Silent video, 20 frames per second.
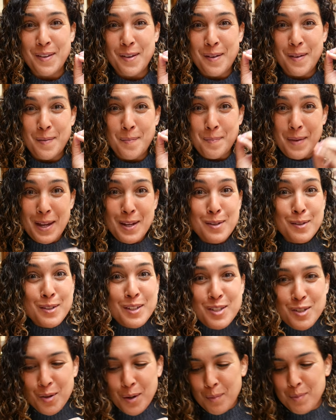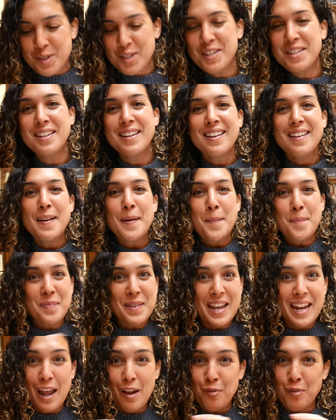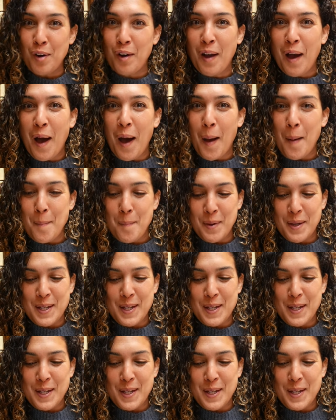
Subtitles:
the menu description and I forgot,